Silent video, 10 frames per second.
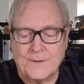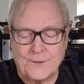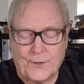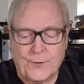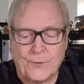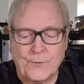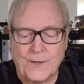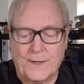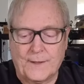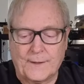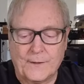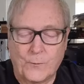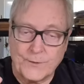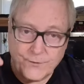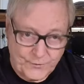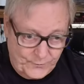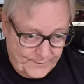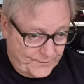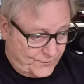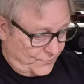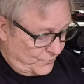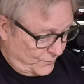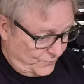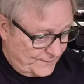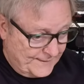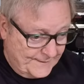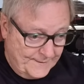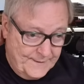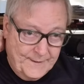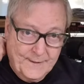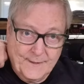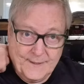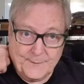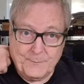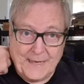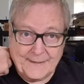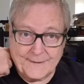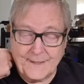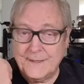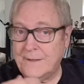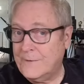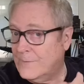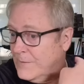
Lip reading: So what you're doing is you're cooling this backside of